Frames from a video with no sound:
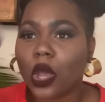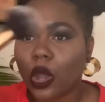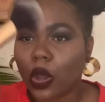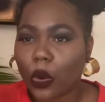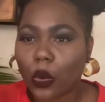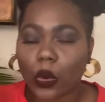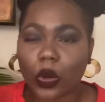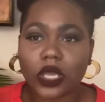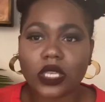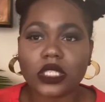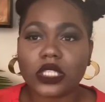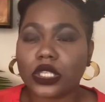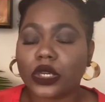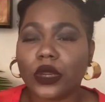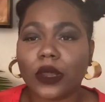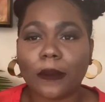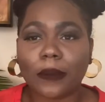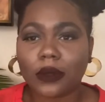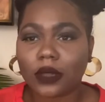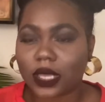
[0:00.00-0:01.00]
or in
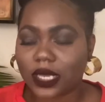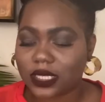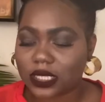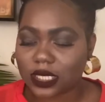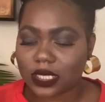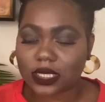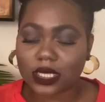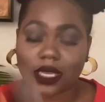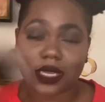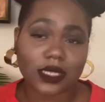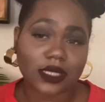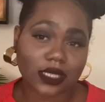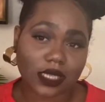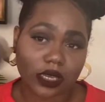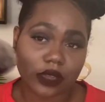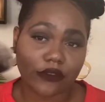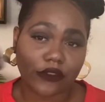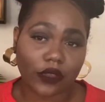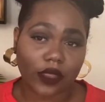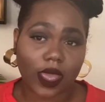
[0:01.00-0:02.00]
certain places, and it's
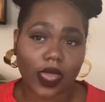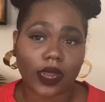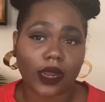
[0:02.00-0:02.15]
good for that.